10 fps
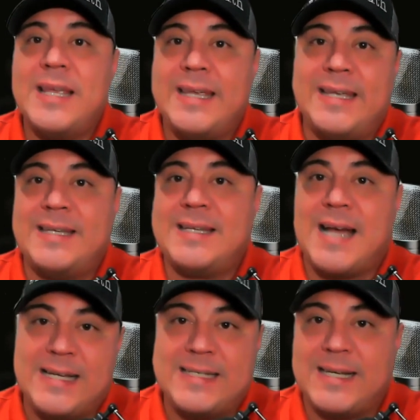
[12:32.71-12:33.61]
in
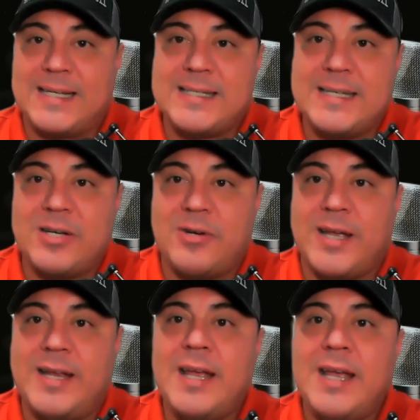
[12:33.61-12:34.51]
context
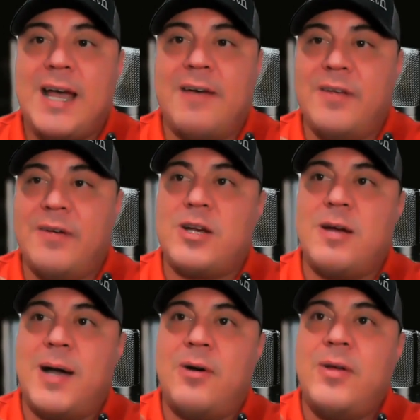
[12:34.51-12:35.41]
okay i've never
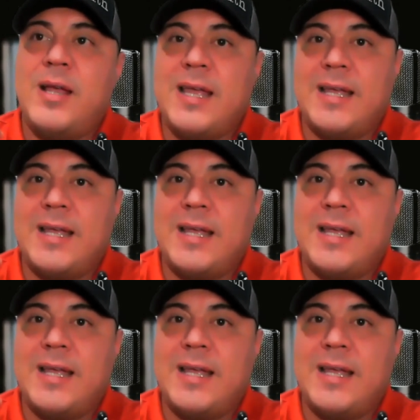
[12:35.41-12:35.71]
come out